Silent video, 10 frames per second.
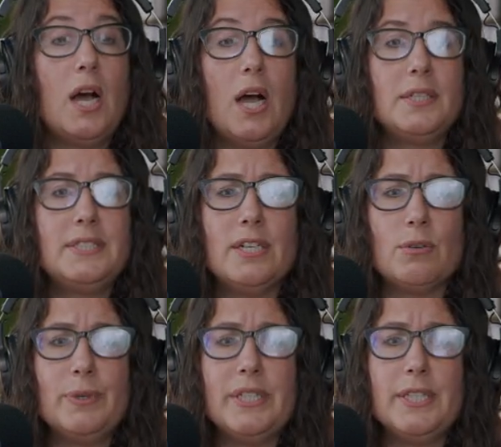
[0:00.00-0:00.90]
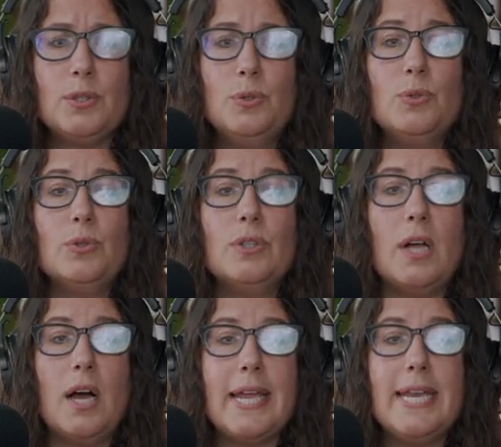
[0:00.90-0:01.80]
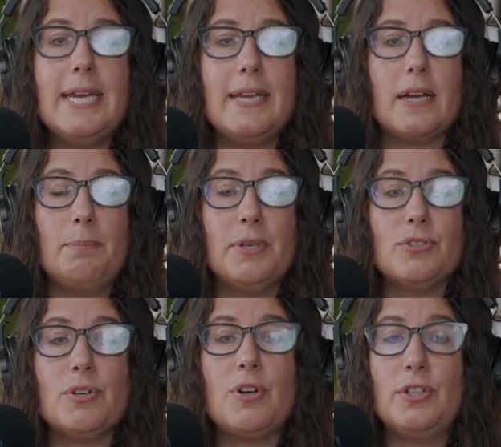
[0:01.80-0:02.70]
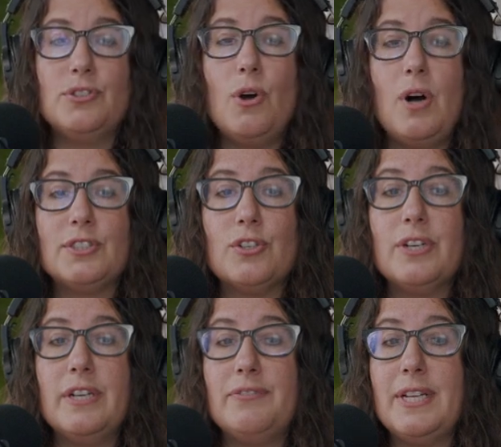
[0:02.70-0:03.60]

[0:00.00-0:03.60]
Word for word: uh, did a really cool uh, indie a couple years ago called No Alternative.